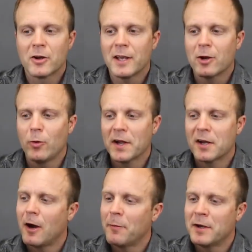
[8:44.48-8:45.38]
quick
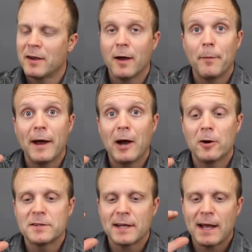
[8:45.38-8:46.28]
comment
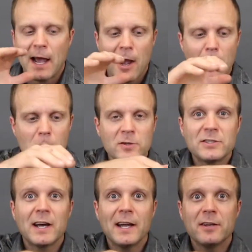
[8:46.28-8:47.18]
about how
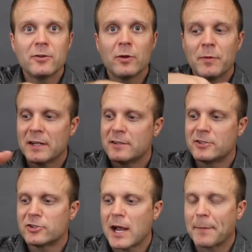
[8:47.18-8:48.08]
tight do we make these
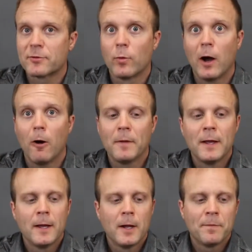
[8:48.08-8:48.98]
straps? Well,
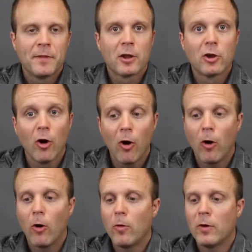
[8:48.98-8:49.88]
the
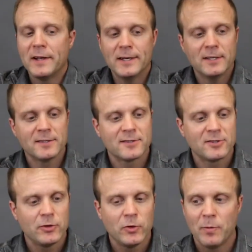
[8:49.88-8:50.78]
goal is
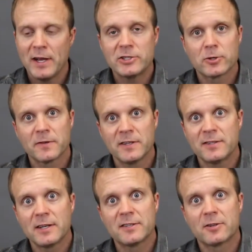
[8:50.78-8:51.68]
to make sure this
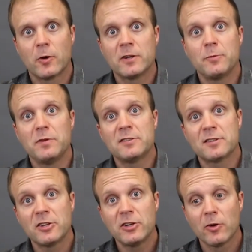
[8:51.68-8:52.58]
thing is going to be
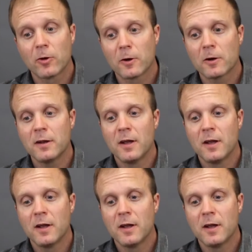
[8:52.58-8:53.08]
secured